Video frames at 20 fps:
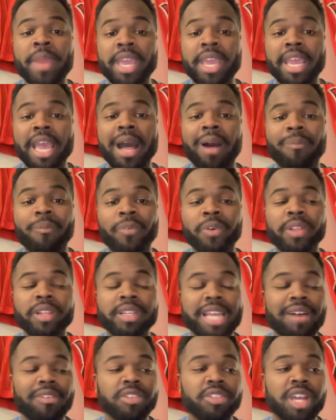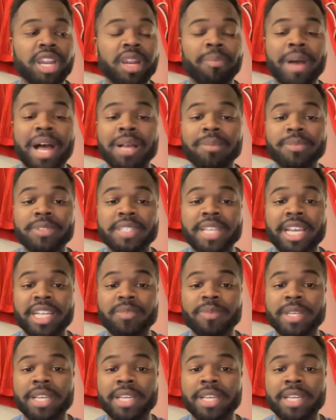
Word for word: big help for the Devils on the bottom six?